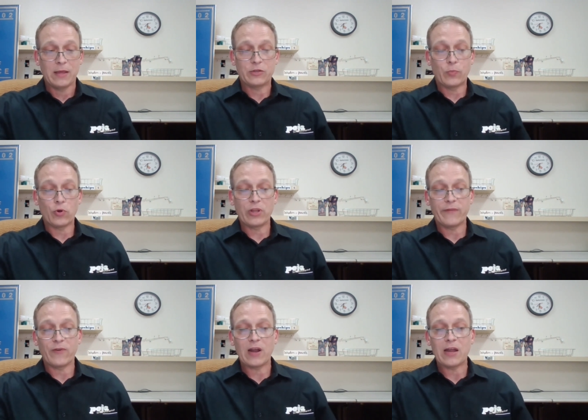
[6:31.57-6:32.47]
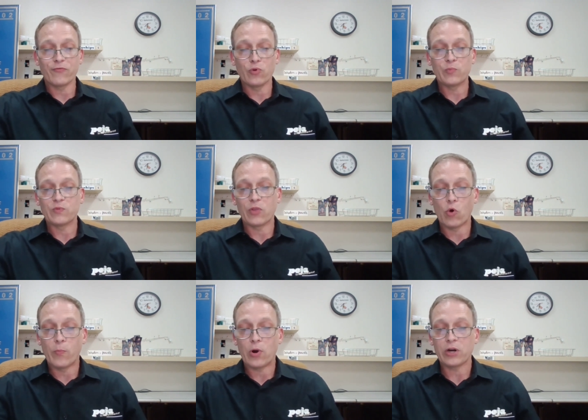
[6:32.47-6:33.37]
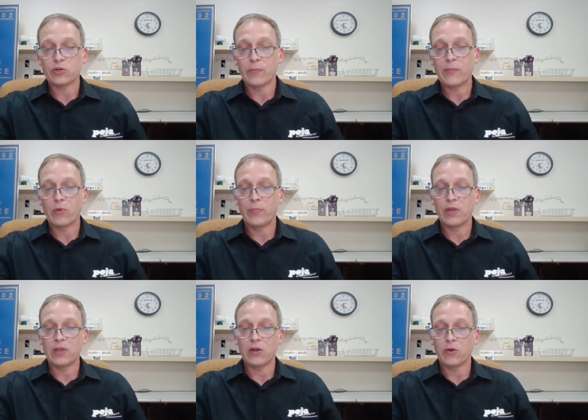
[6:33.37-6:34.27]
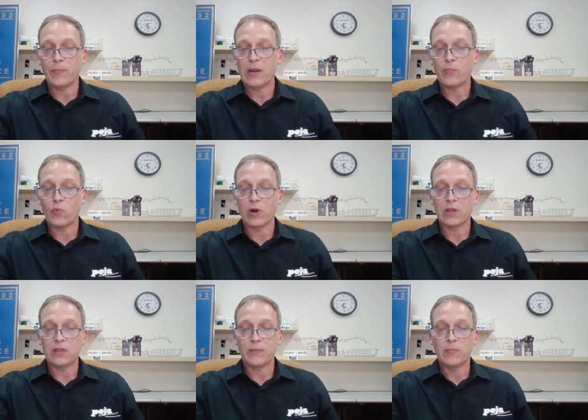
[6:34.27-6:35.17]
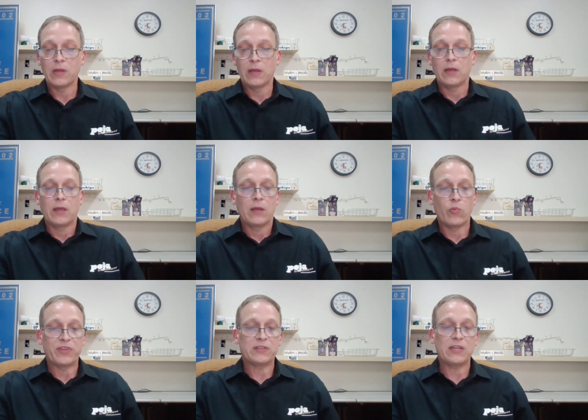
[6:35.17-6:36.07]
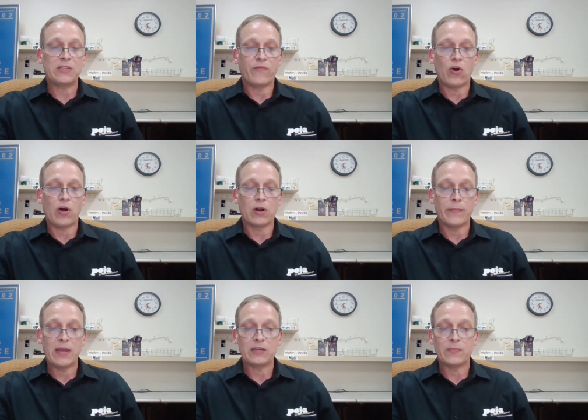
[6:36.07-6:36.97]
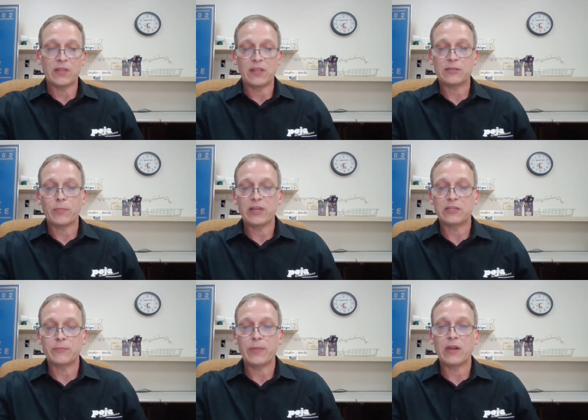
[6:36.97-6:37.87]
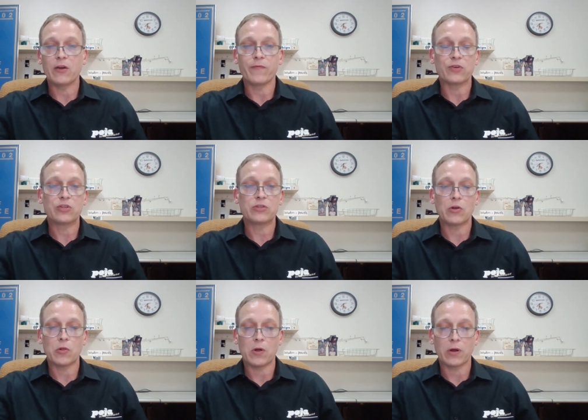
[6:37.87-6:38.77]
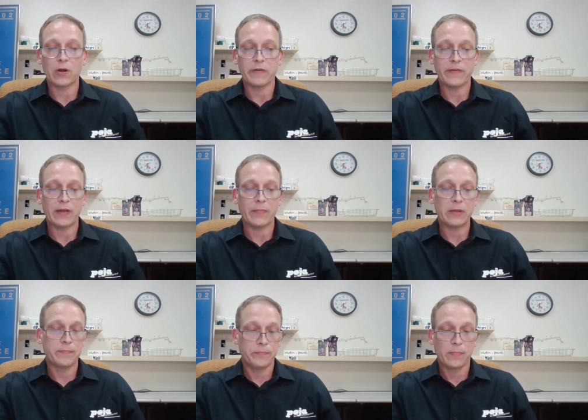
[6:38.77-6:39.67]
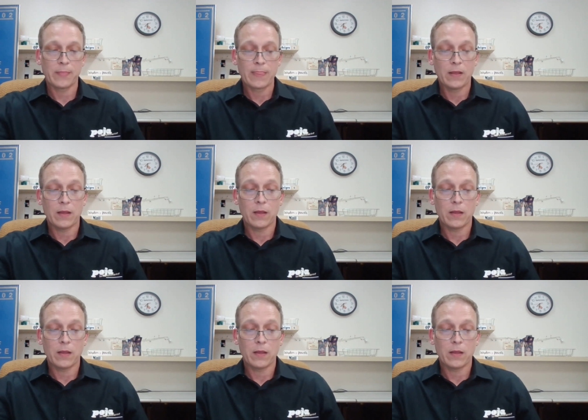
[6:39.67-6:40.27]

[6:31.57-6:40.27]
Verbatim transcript: exploring the forgotten rooms with old parts or memorabilia or paperwork in them with a sense of awe and amazement that this place has been here for so long in our family. Mm.